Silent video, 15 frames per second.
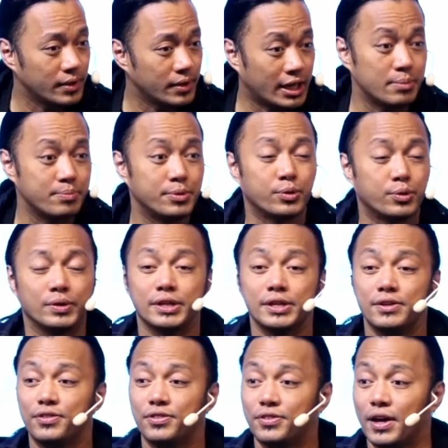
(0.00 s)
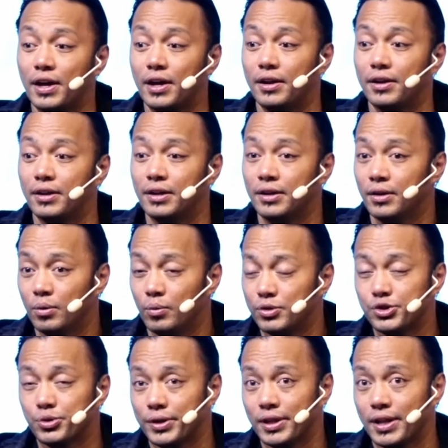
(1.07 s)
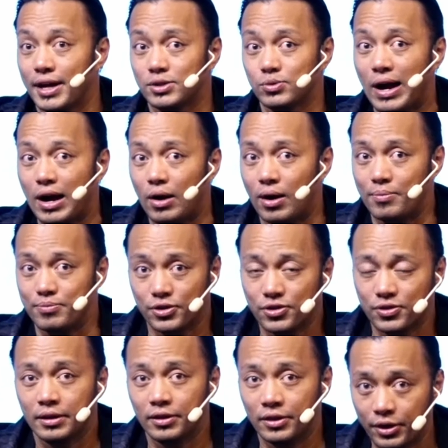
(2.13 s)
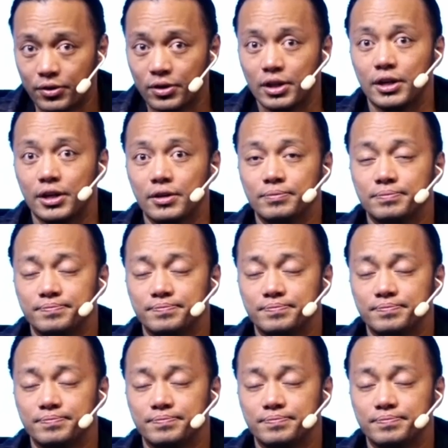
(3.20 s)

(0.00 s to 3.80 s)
it can be released, and once you realize, wow, I'm just literally